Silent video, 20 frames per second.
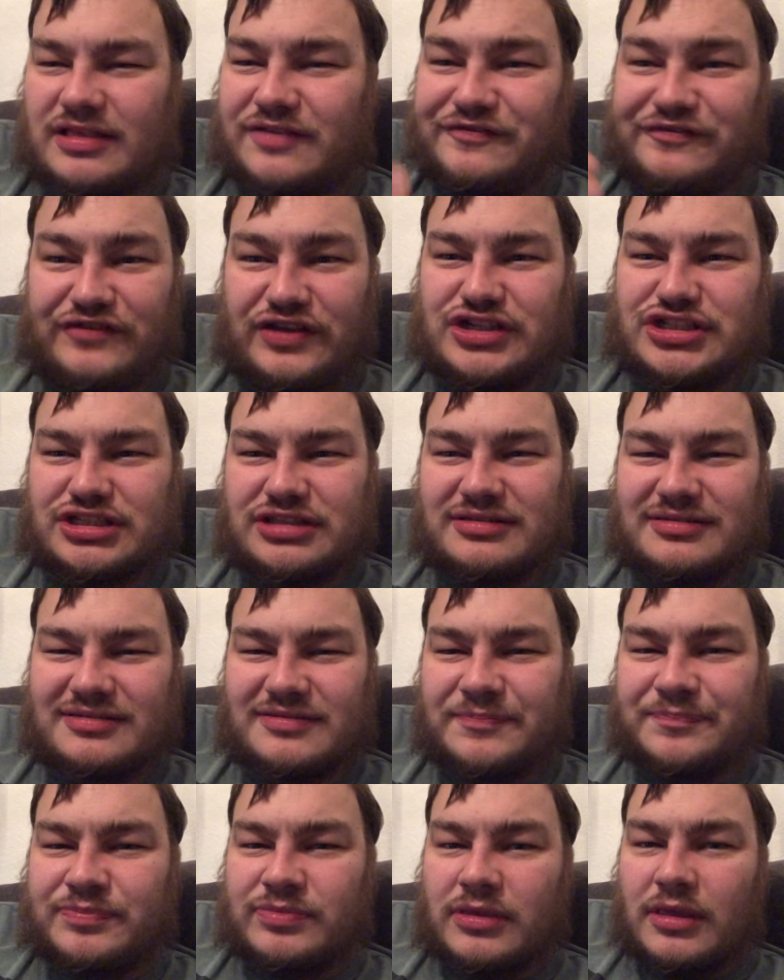visions.
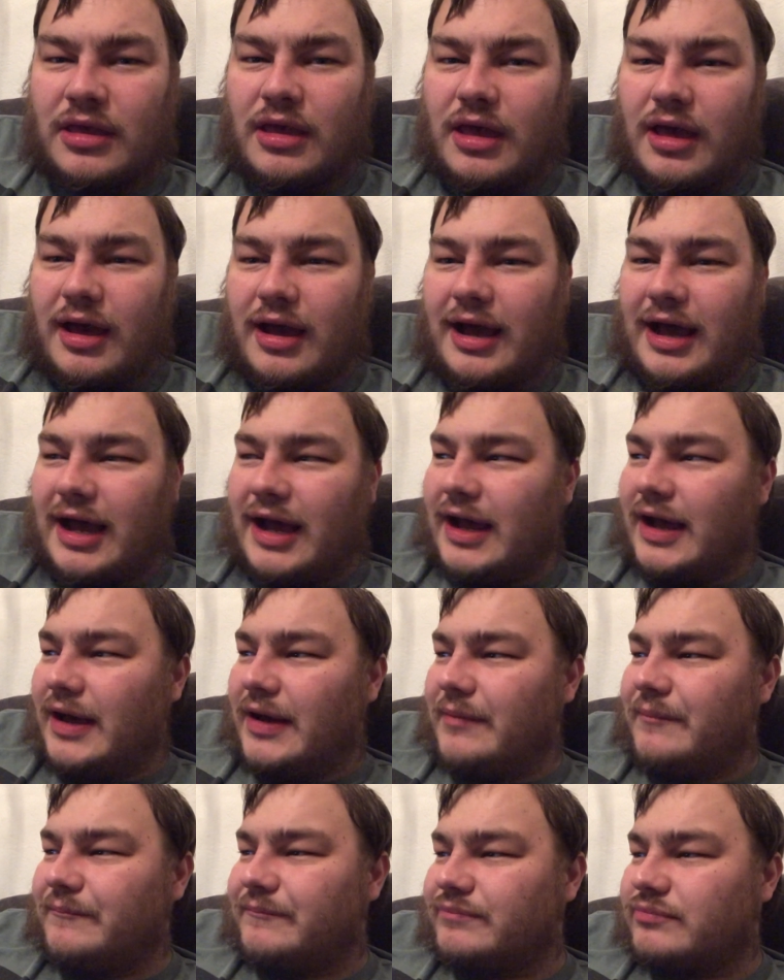
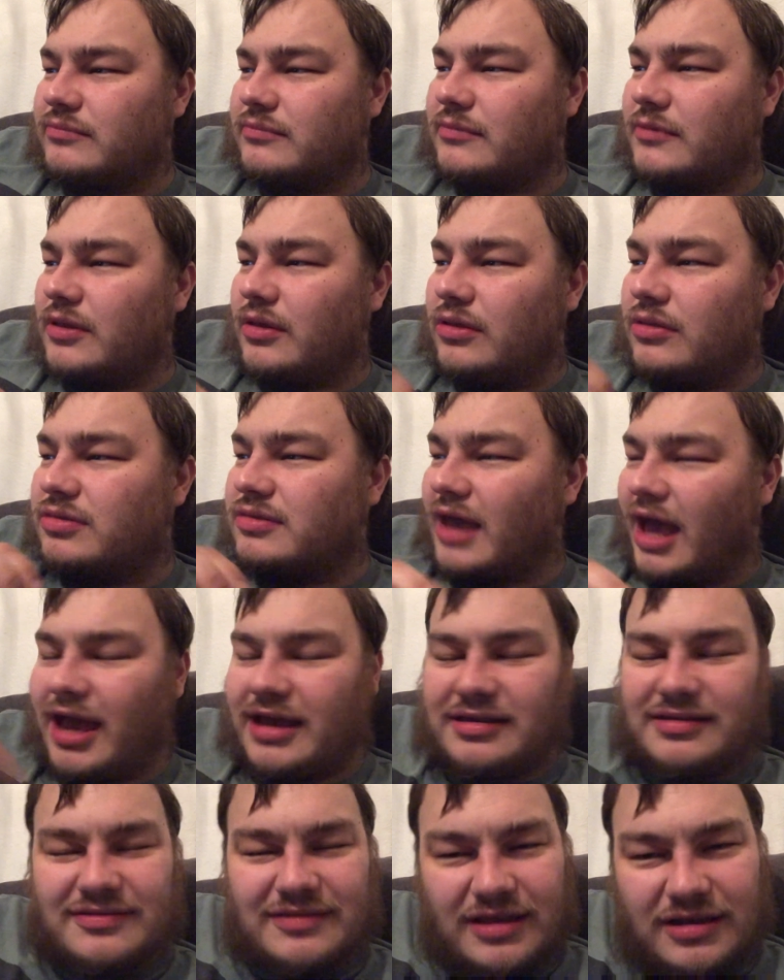
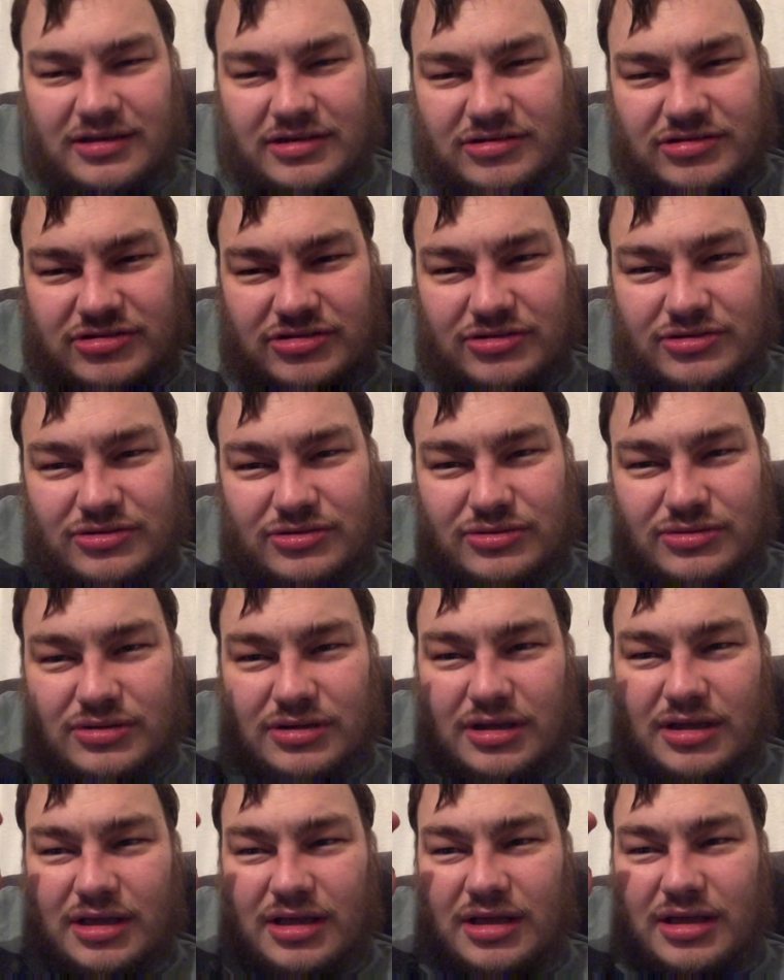Ties into
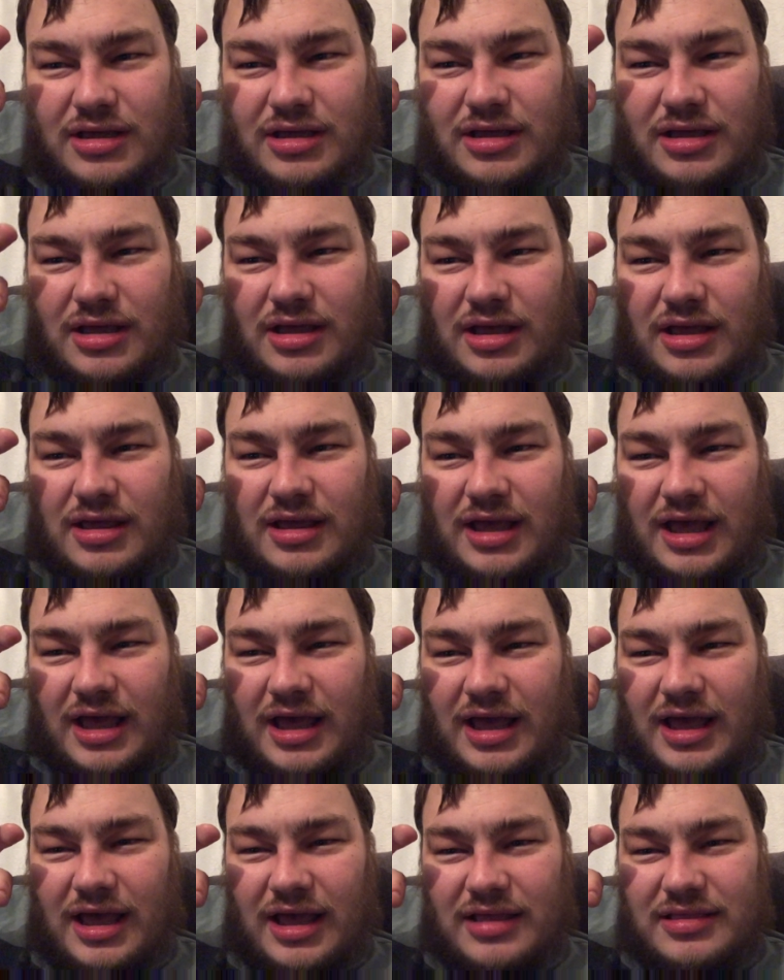
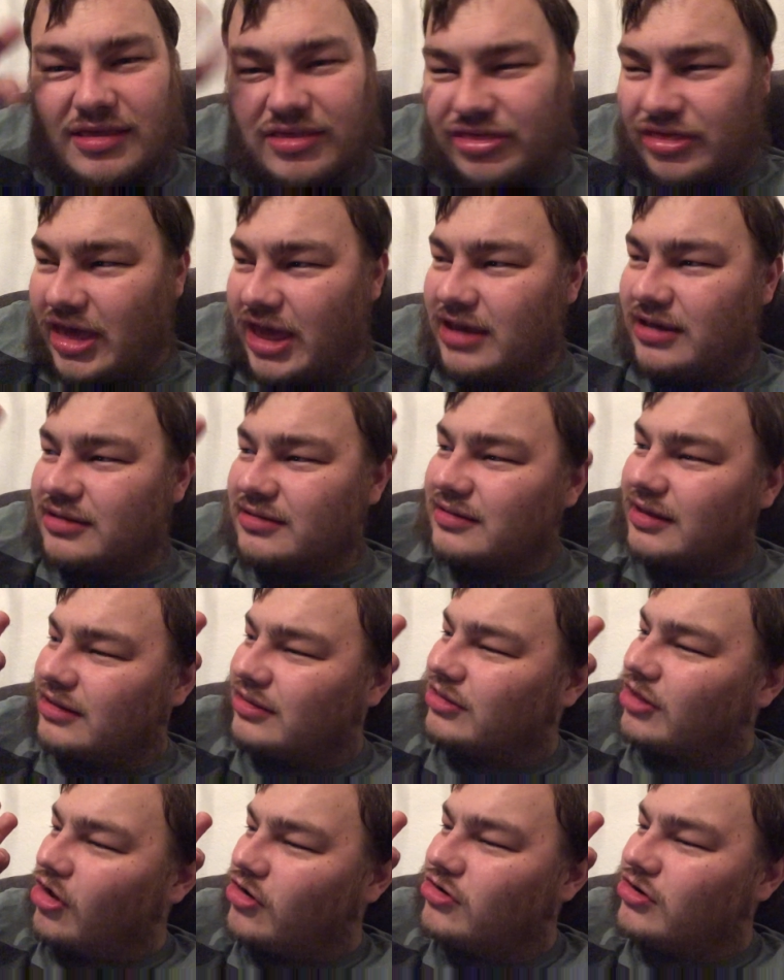to things. I
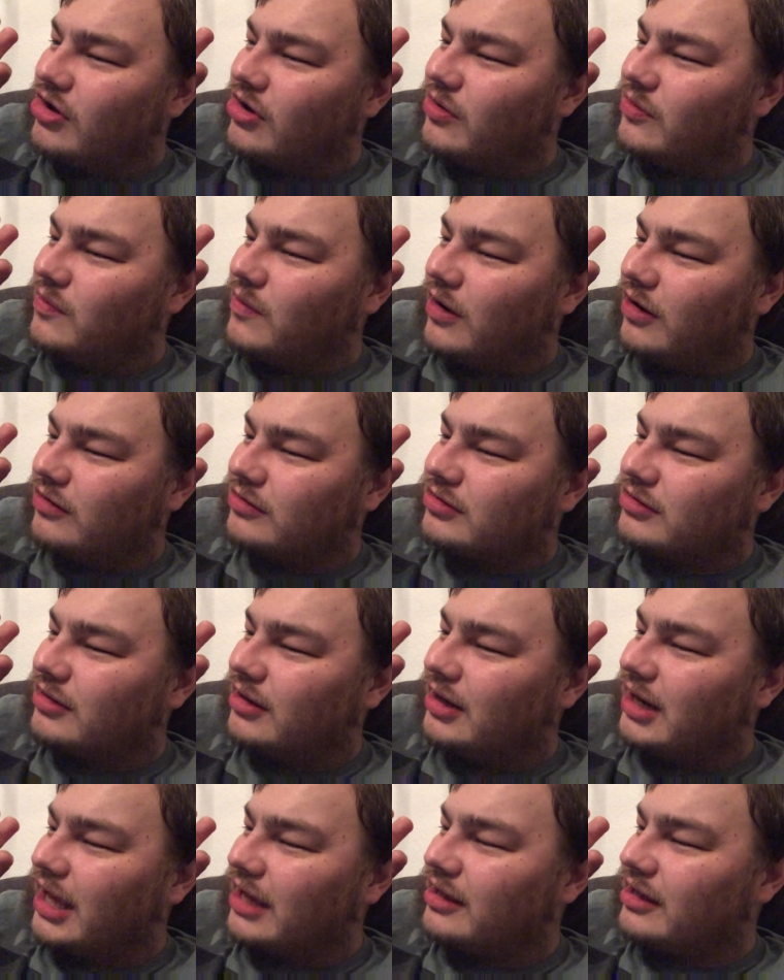don't know what,
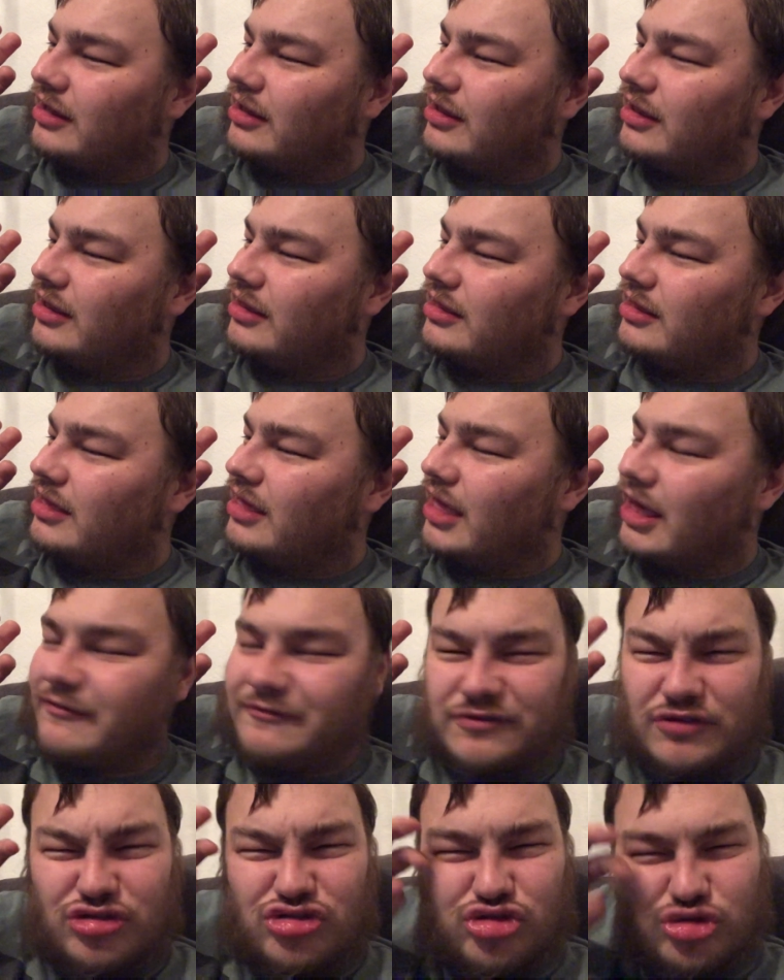like, if
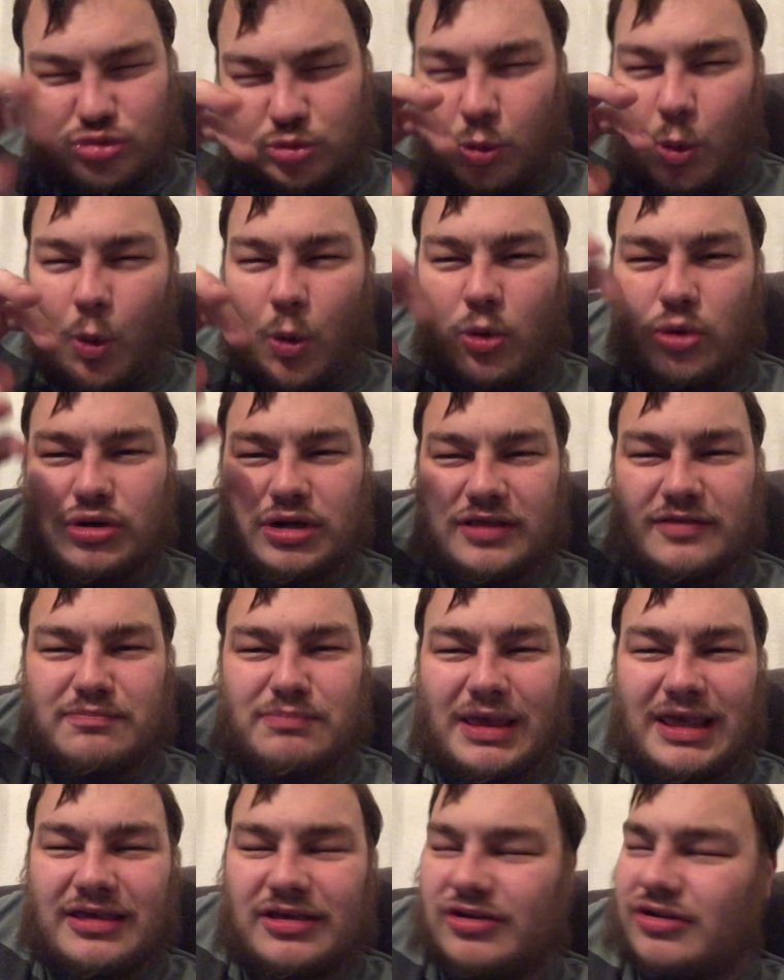the Swan is
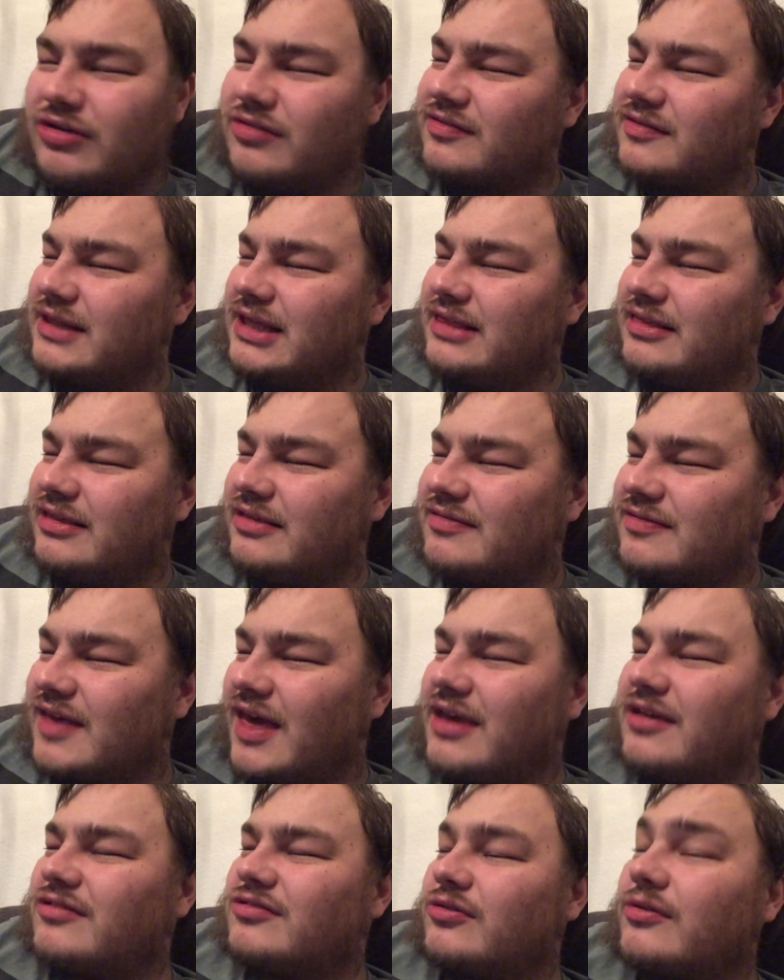making her see these
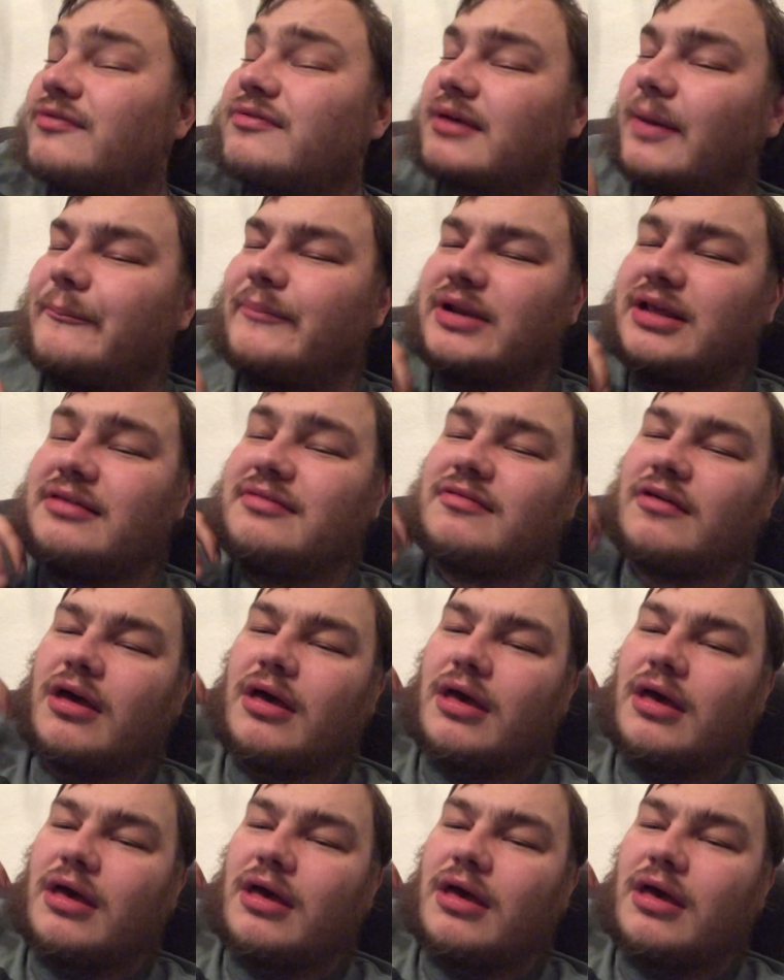things, or if somebody's